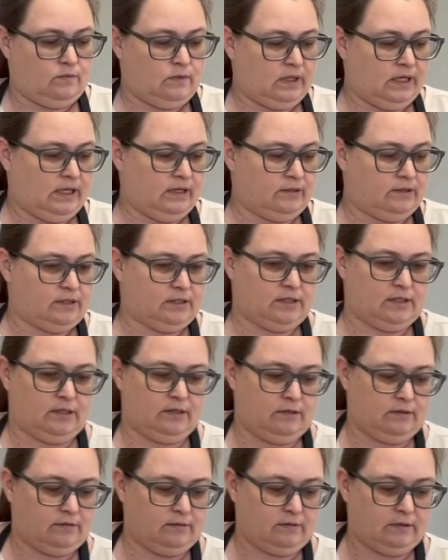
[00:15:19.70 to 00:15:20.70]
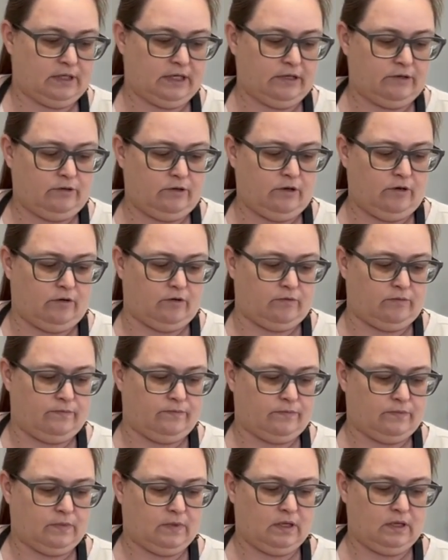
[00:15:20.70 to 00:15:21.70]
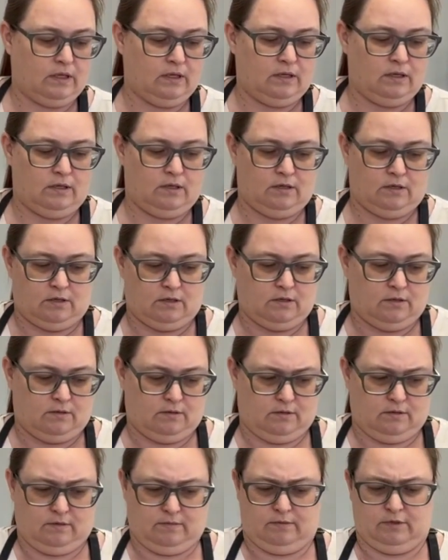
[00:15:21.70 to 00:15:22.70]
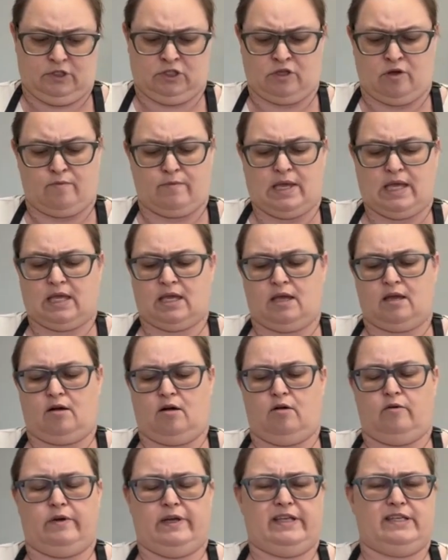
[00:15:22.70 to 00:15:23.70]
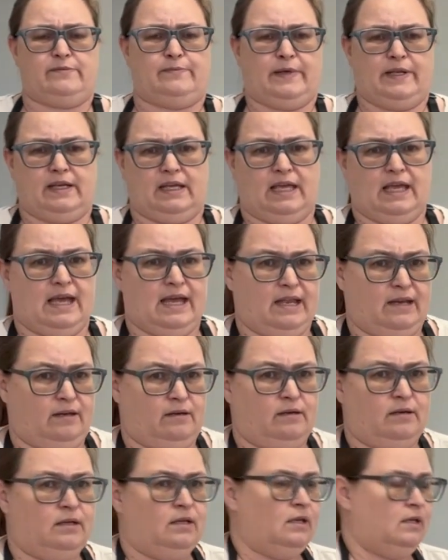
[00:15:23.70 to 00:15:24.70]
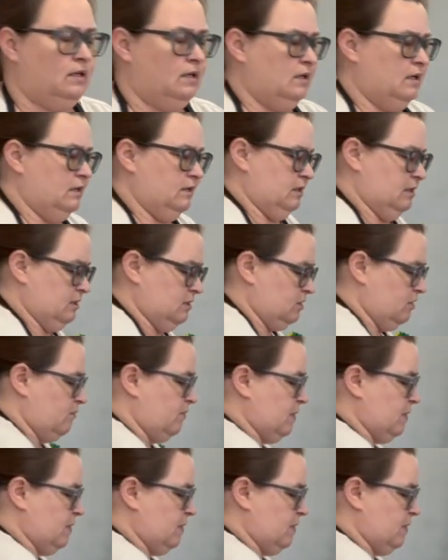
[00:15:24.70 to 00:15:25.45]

what else? I don't know. Soap making always, but again, the soap